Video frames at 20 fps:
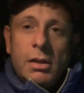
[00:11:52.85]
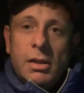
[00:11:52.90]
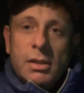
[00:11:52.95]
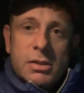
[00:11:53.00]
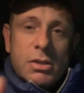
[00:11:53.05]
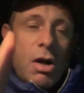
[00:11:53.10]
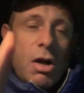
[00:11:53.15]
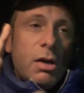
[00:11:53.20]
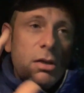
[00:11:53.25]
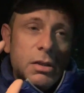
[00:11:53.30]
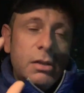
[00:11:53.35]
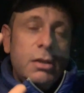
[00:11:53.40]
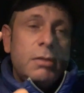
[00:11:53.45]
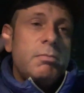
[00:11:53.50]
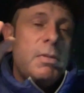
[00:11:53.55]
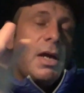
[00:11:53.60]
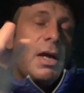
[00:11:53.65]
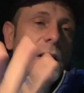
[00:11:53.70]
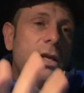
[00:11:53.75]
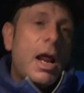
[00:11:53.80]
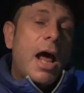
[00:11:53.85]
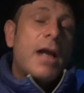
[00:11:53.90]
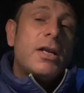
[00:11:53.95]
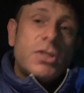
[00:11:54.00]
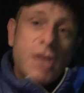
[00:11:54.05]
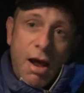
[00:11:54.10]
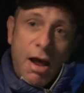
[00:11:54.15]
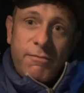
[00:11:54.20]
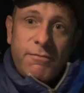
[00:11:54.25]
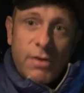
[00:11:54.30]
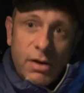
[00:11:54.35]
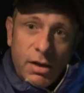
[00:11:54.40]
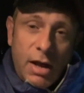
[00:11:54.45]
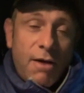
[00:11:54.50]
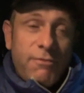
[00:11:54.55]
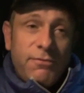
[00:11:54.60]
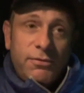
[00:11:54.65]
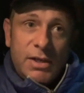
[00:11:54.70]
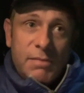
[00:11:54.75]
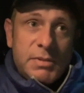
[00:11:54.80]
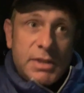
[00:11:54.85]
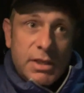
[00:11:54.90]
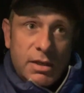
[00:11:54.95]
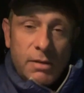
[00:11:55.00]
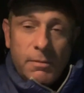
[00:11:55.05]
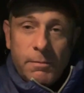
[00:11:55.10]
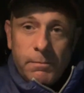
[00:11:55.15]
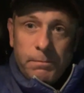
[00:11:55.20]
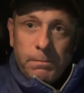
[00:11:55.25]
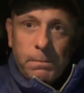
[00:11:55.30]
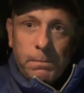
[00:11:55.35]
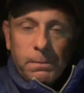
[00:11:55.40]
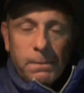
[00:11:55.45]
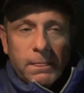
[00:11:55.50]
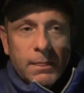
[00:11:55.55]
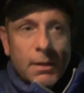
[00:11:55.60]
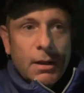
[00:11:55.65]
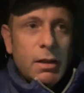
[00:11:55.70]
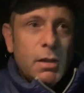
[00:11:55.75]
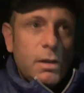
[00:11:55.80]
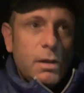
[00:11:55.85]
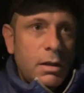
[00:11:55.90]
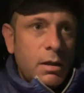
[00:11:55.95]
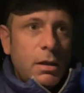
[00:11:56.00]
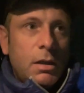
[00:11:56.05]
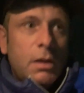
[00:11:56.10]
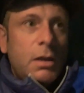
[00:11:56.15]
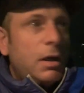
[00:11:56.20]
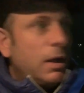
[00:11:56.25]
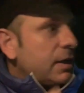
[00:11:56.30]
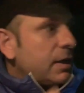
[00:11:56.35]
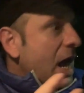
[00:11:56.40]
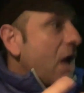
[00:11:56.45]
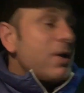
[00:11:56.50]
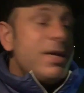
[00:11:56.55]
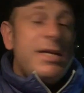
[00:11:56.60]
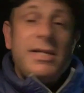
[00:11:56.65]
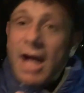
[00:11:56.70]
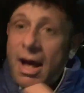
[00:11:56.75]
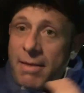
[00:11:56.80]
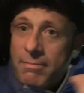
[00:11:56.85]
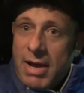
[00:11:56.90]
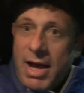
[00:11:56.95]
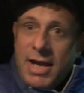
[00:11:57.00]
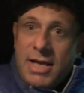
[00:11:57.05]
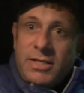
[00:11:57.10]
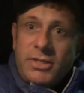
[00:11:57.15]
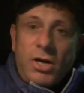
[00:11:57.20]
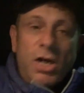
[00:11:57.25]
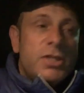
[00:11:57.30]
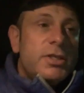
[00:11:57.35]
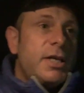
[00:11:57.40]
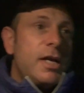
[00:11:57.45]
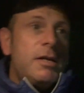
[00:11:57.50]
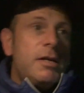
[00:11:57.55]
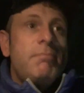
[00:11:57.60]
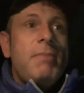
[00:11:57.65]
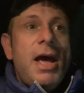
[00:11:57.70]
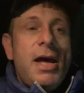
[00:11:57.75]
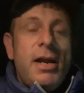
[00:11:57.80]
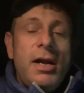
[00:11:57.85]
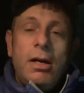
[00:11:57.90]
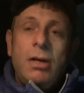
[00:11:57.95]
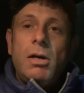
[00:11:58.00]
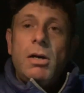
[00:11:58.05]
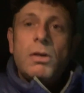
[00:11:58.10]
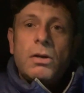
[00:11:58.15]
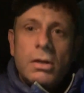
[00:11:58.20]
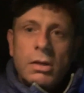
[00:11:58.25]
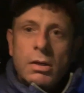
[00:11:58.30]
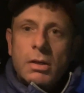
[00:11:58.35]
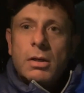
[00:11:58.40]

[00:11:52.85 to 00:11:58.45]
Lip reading: It's all good, man. And I flipped it. And now he got mad. He starts getting mad at her.